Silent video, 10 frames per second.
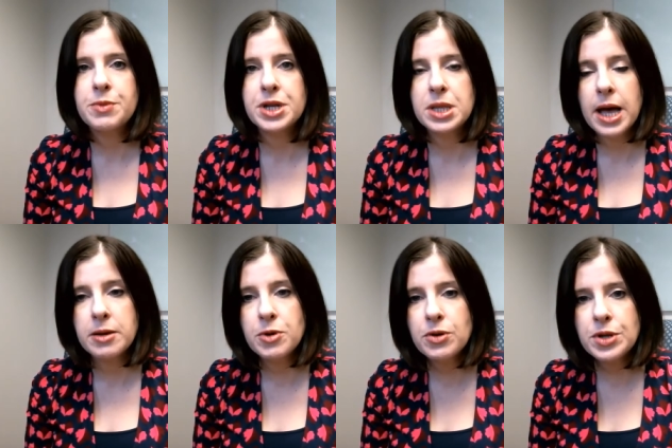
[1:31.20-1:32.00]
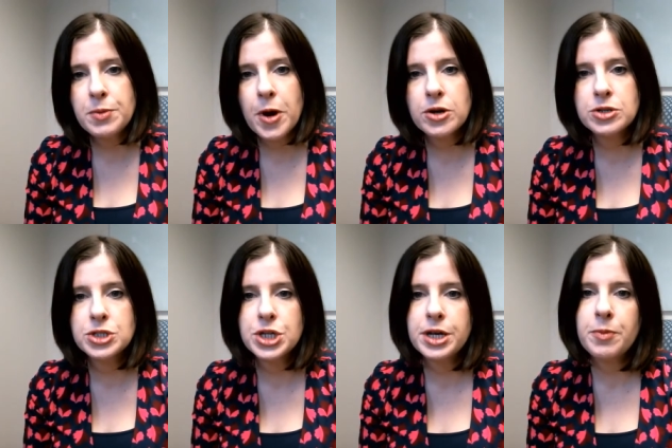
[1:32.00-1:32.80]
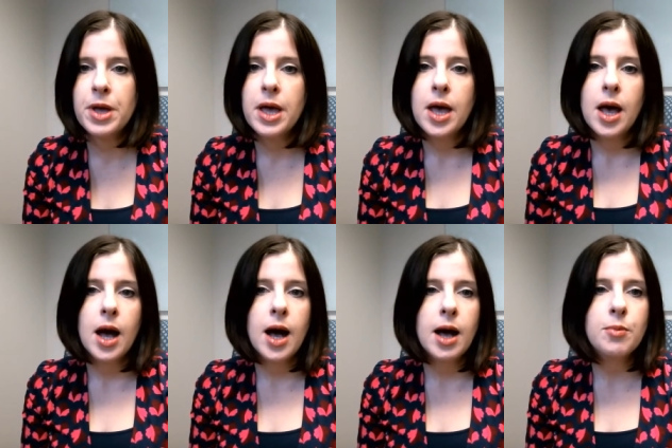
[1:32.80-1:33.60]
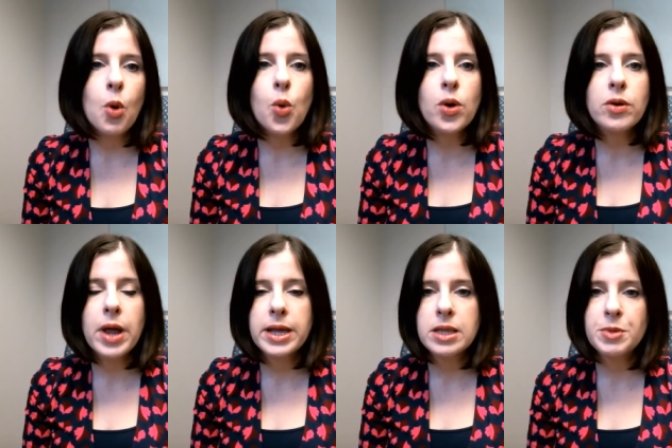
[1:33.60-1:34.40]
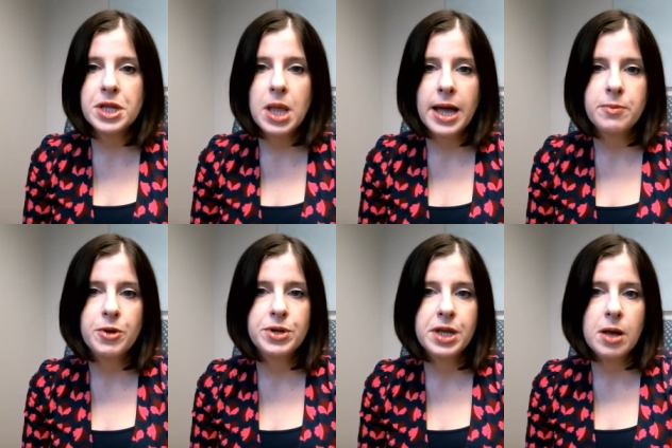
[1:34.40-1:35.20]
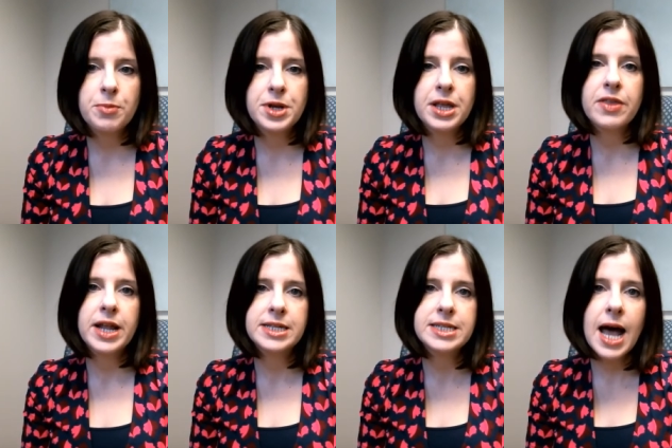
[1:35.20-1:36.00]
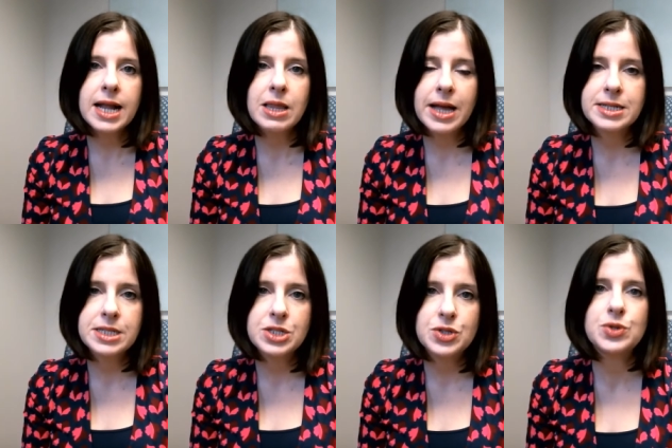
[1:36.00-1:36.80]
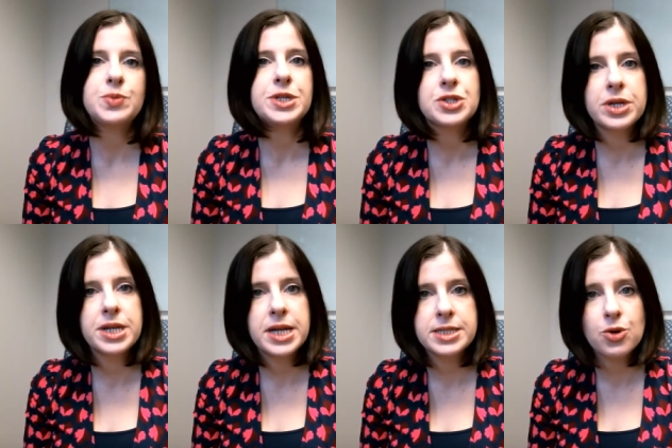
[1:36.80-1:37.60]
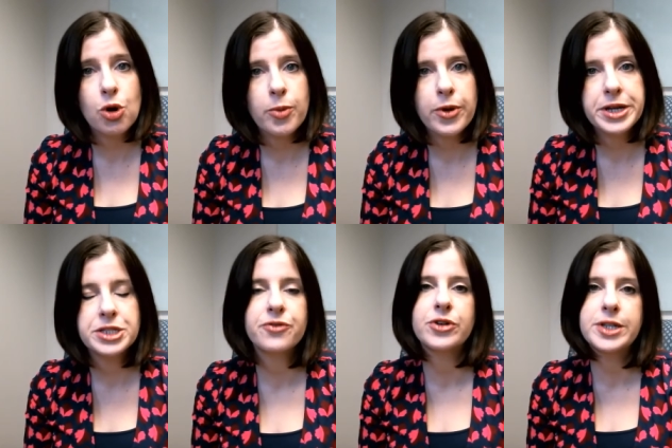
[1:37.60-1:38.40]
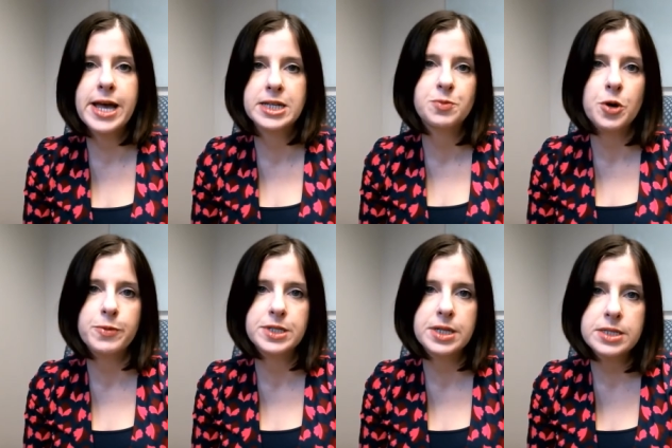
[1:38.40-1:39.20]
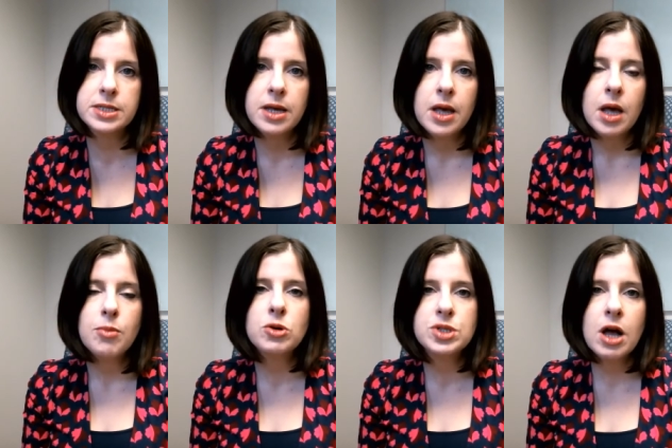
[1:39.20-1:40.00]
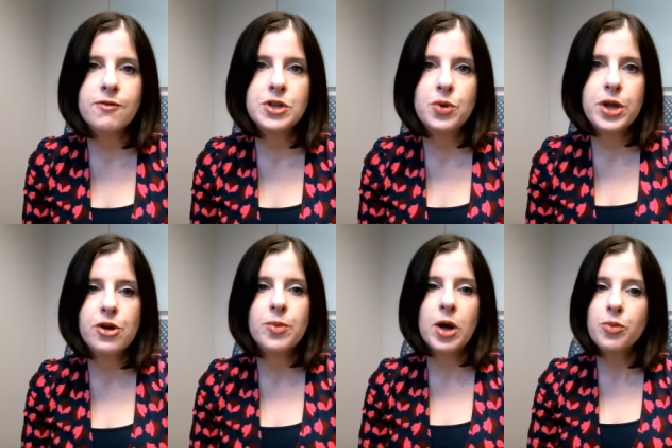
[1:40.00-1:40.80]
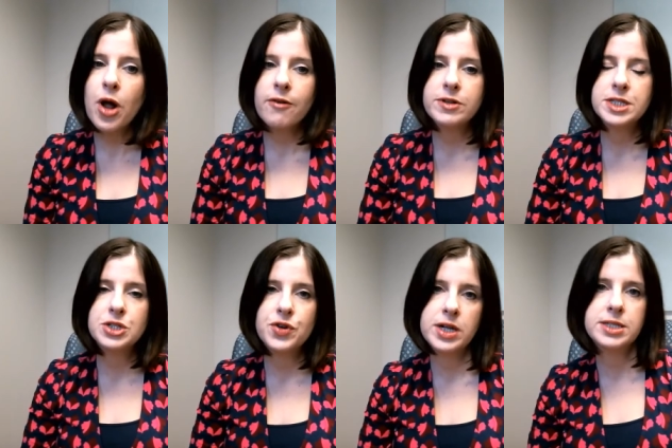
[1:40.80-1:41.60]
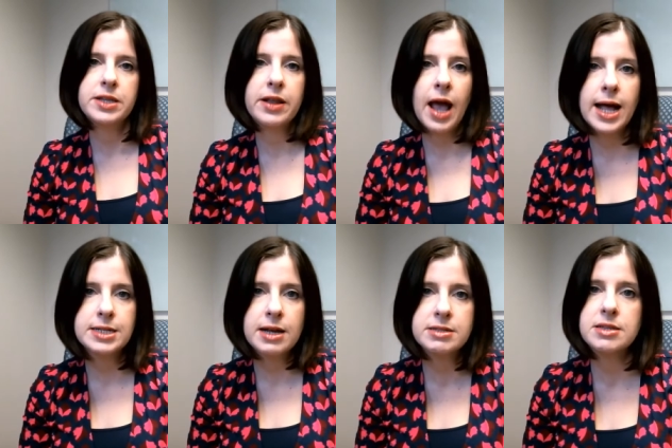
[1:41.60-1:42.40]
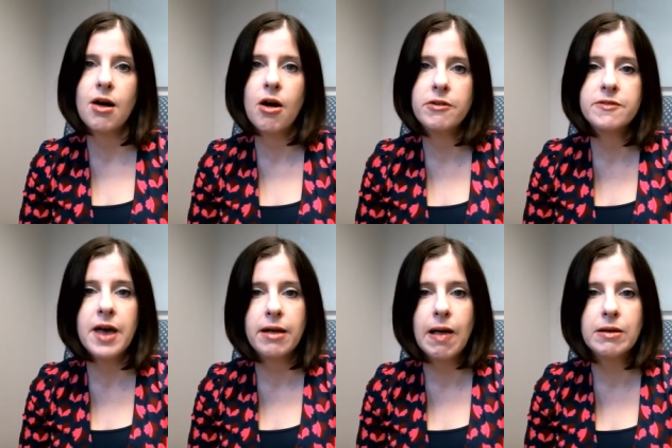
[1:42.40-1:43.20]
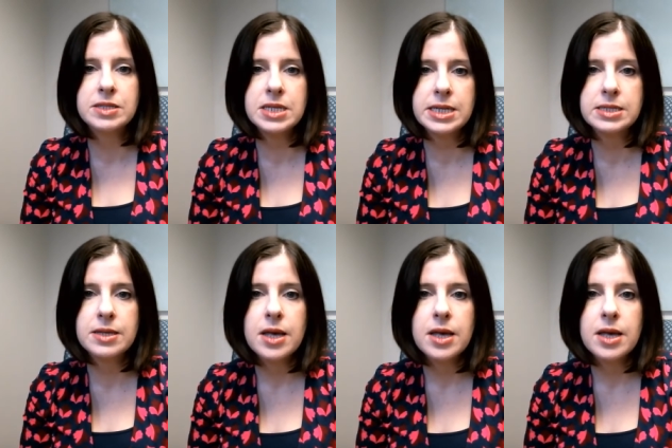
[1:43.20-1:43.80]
liability partnership, or a limited liability company that has not elected to be treated as a corporation for tax purposes. Most often you hear about profits interests in the context of LLCs.